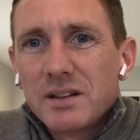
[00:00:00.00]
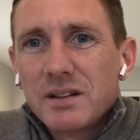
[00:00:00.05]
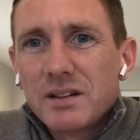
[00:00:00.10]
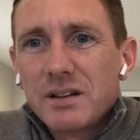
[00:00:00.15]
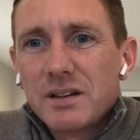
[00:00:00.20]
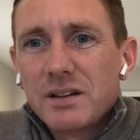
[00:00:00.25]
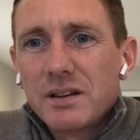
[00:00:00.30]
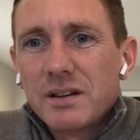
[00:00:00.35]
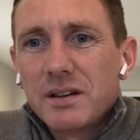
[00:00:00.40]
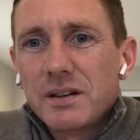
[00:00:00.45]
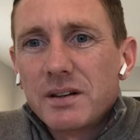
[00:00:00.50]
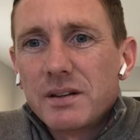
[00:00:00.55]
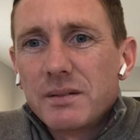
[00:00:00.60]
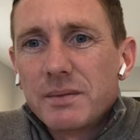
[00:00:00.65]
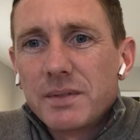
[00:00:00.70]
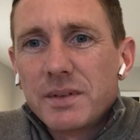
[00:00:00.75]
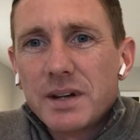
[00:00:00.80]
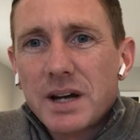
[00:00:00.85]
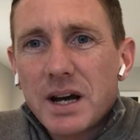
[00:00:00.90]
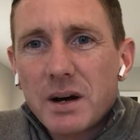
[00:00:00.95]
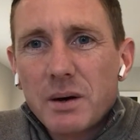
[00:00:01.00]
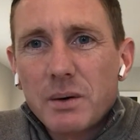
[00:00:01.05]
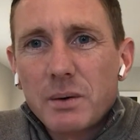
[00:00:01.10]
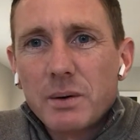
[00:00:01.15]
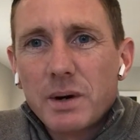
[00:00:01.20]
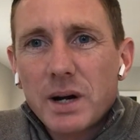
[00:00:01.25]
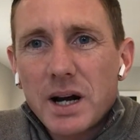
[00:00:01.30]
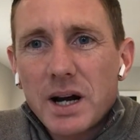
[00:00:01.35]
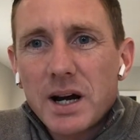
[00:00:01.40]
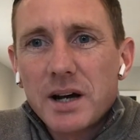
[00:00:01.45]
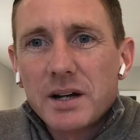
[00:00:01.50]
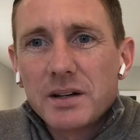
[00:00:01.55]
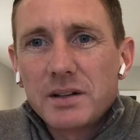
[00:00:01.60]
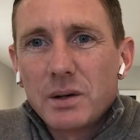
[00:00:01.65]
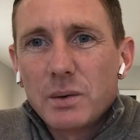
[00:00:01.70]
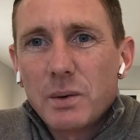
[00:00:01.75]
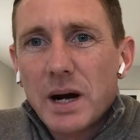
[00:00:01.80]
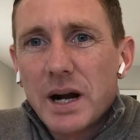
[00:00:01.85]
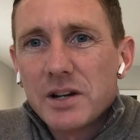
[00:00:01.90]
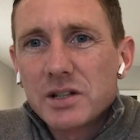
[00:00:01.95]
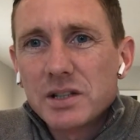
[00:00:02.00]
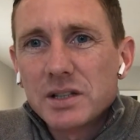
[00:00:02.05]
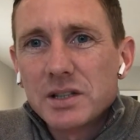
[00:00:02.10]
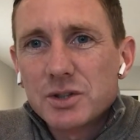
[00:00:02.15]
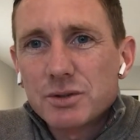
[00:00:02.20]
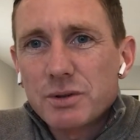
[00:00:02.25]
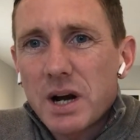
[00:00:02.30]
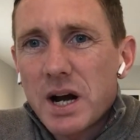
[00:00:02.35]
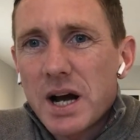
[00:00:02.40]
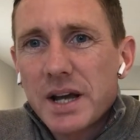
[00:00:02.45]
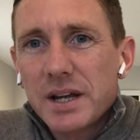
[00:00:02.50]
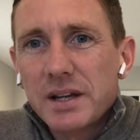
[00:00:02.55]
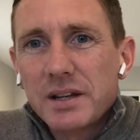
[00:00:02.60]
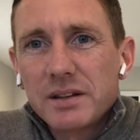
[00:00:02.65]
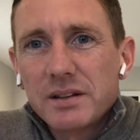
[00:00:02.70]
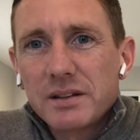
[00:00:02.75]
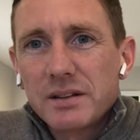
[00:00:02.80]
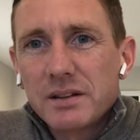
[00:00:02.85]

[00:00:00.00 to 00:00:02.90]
And how hard you actually try,